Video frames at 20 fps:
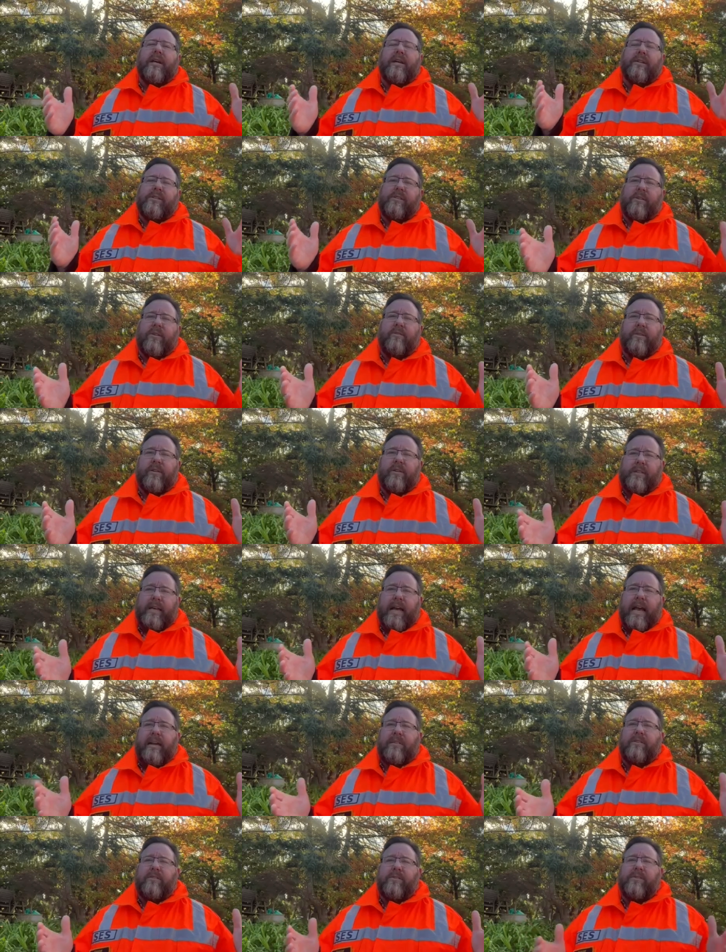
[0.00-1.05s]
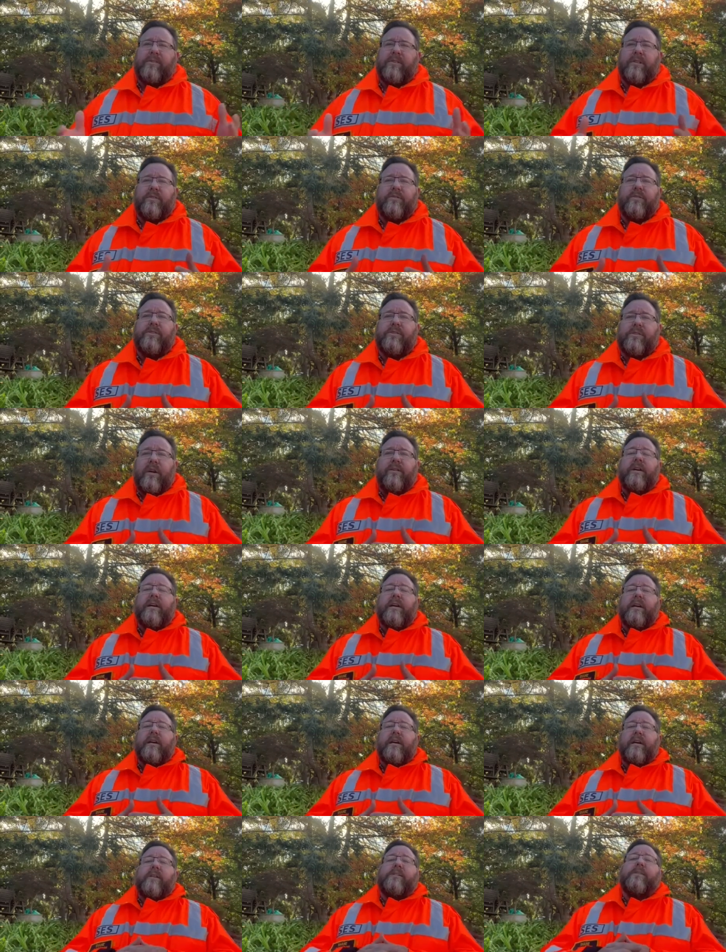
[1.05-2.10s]
a selfless act of service, so
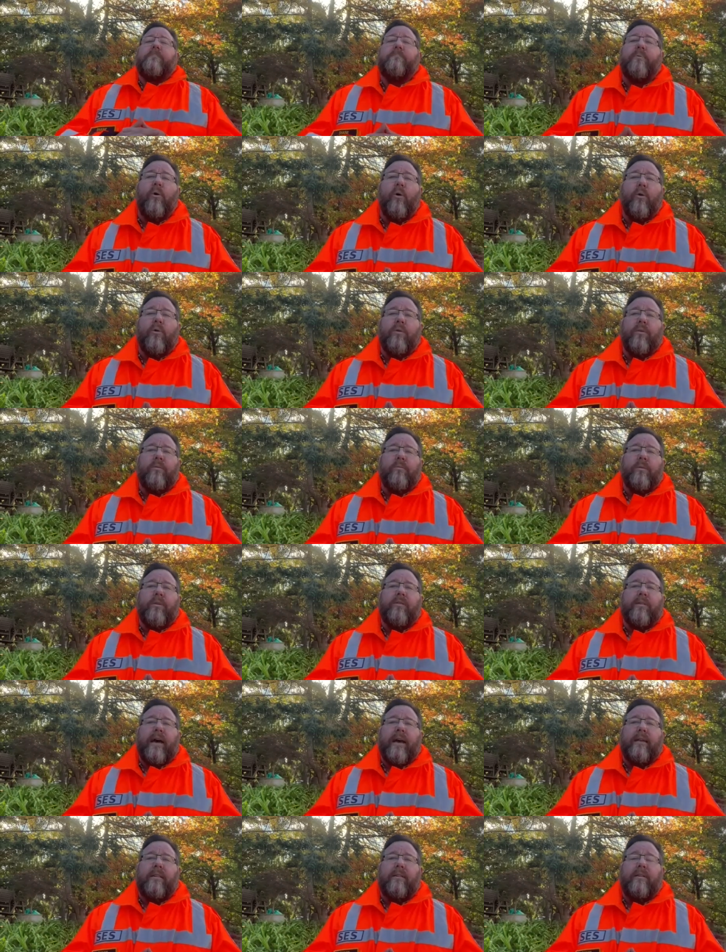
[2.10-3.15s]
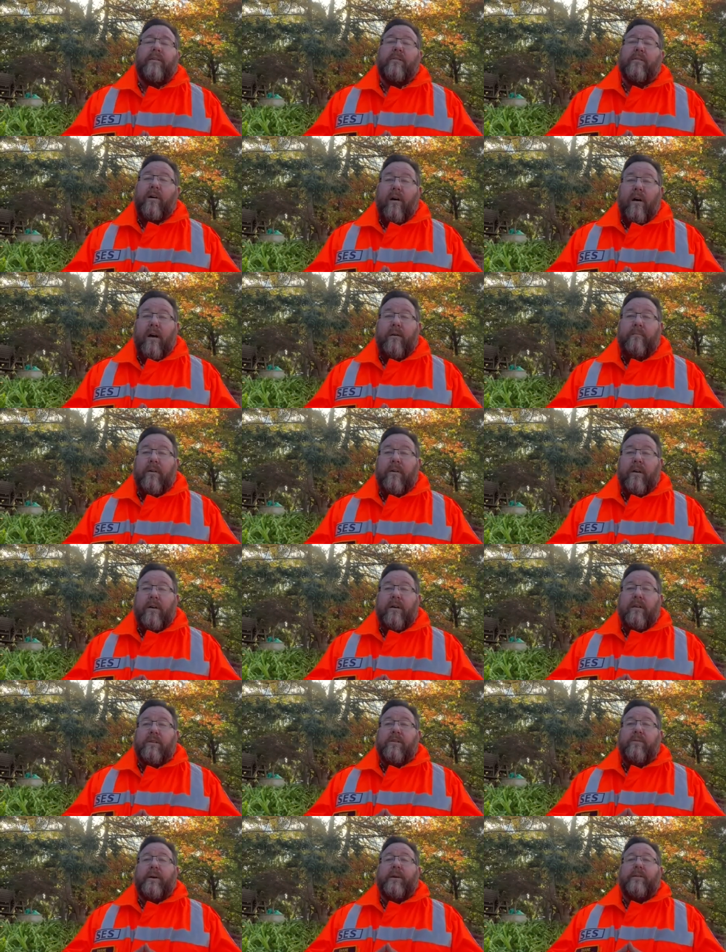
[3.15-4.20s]
it's important that we take the time
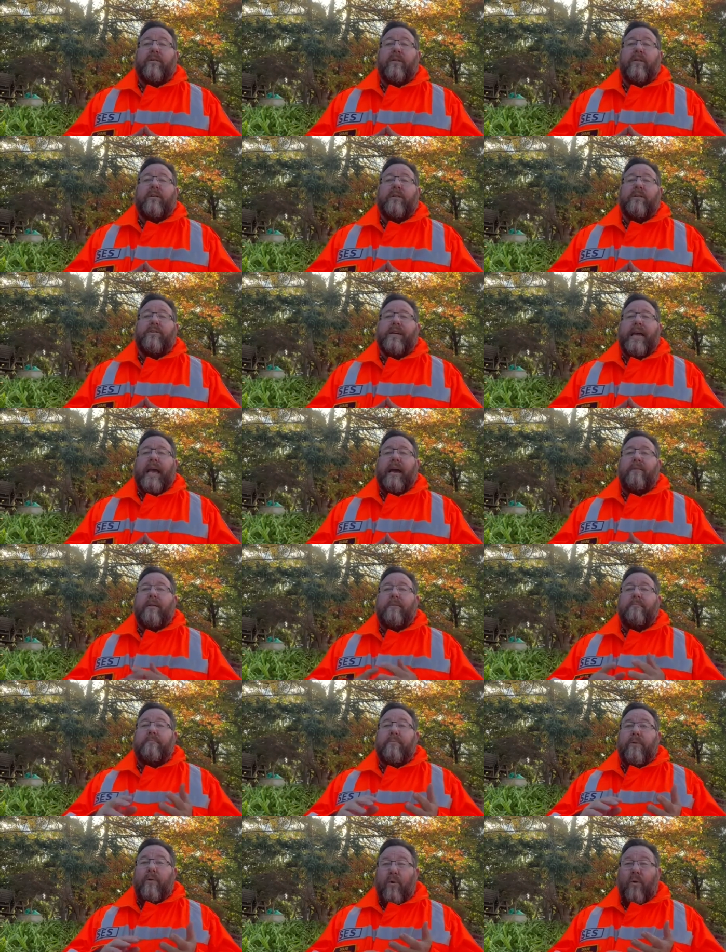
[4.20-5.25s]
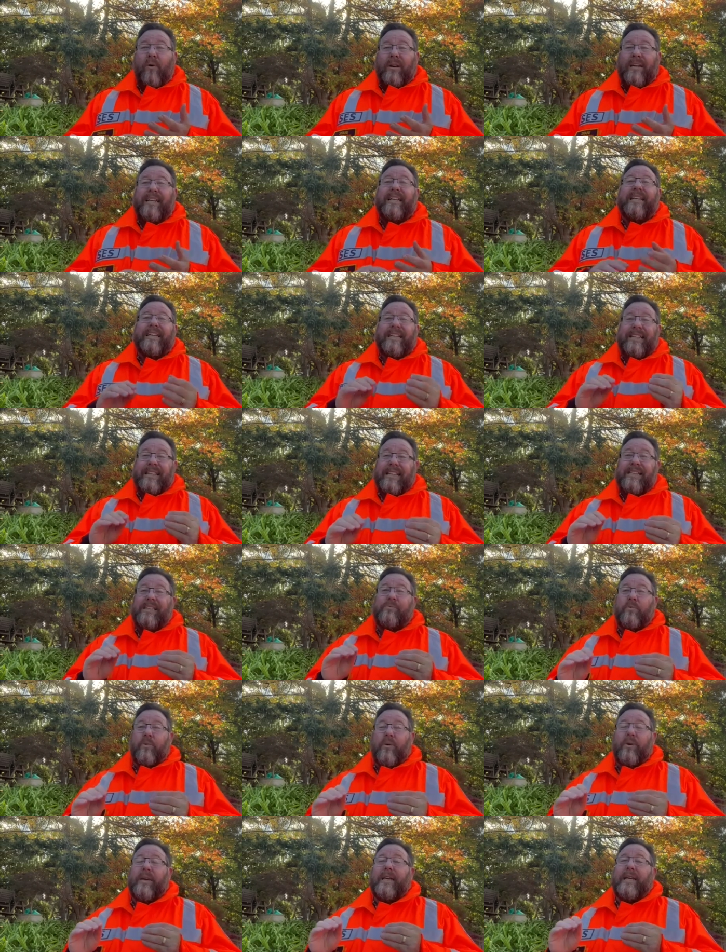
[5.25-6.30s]
to acknowledge how important this
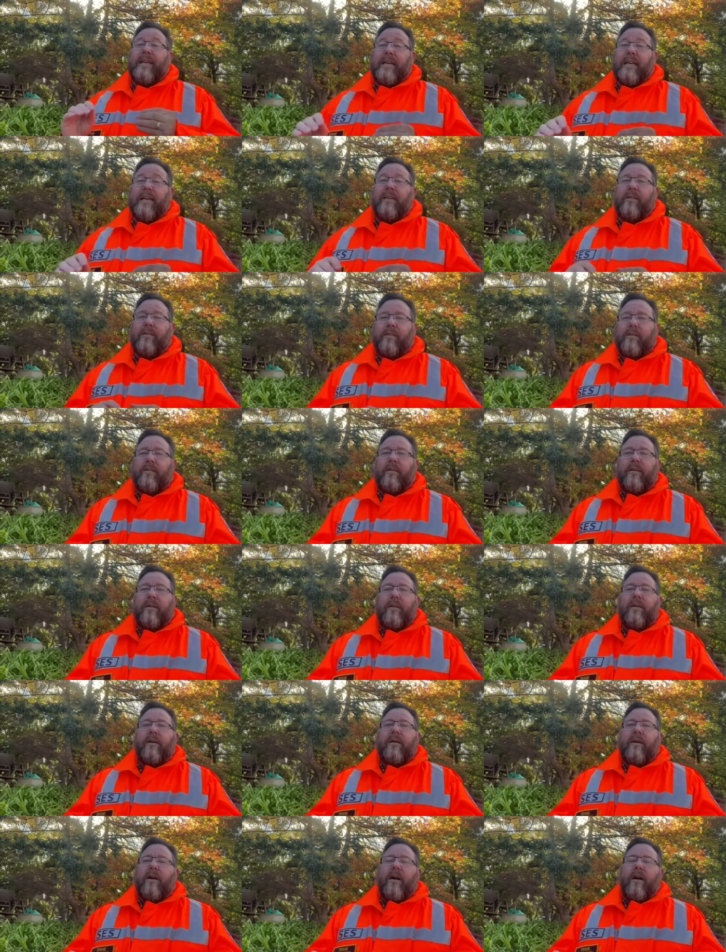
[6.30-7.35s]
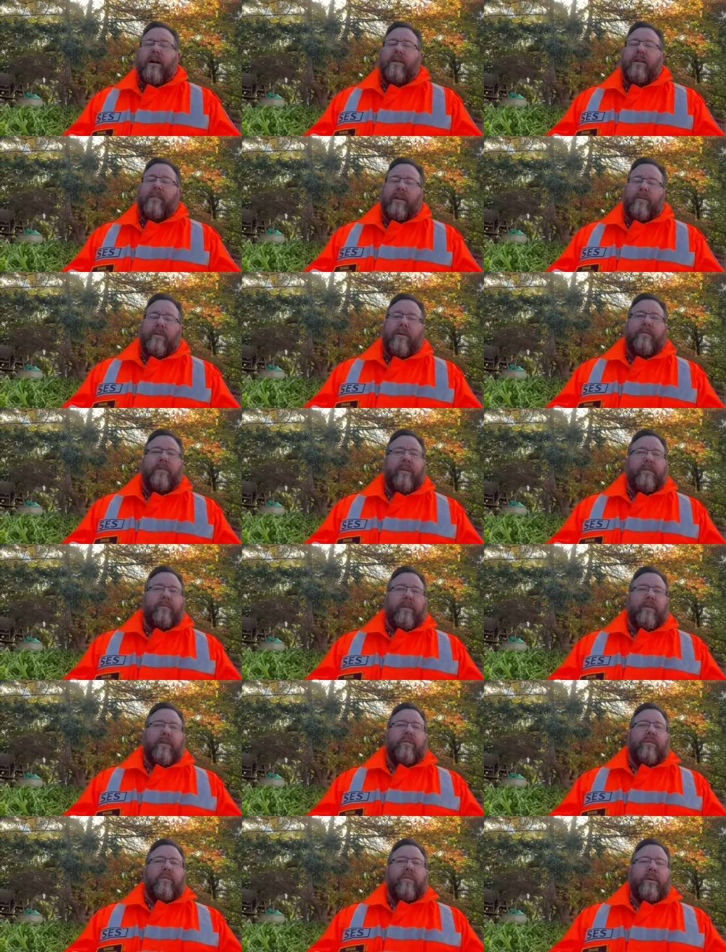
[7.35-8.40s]
work is. I don't think we have to
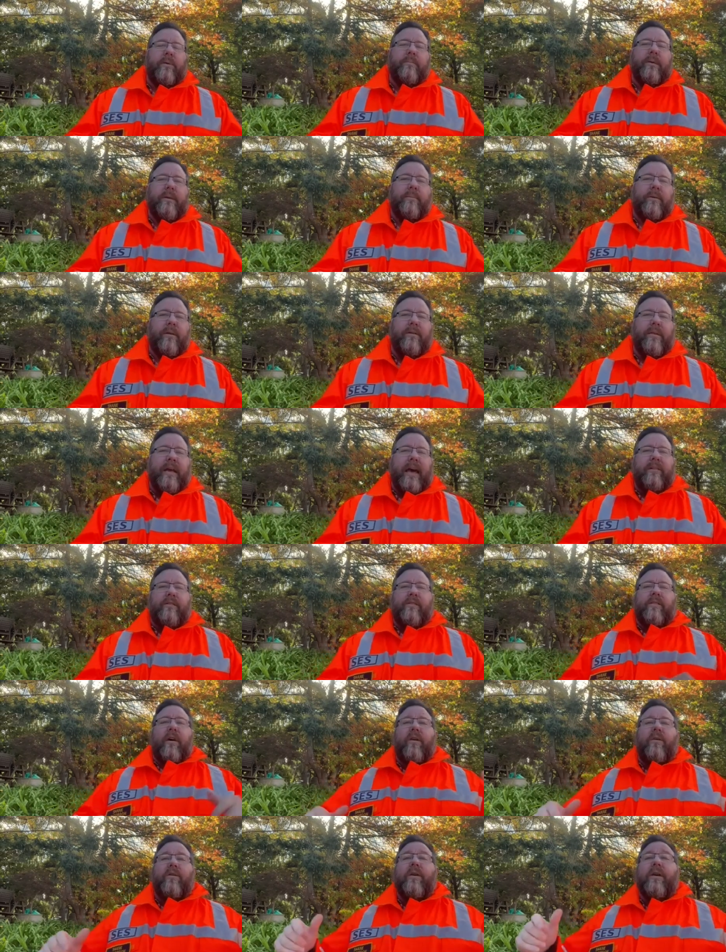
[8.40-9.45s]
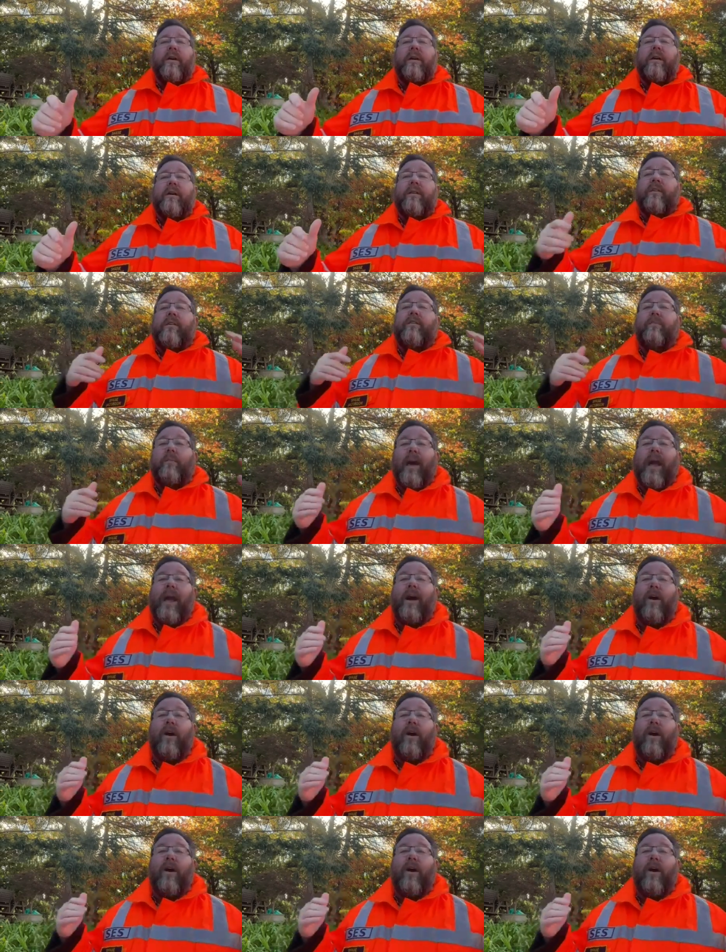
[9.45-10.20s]
convince too many people of that. So, this Wear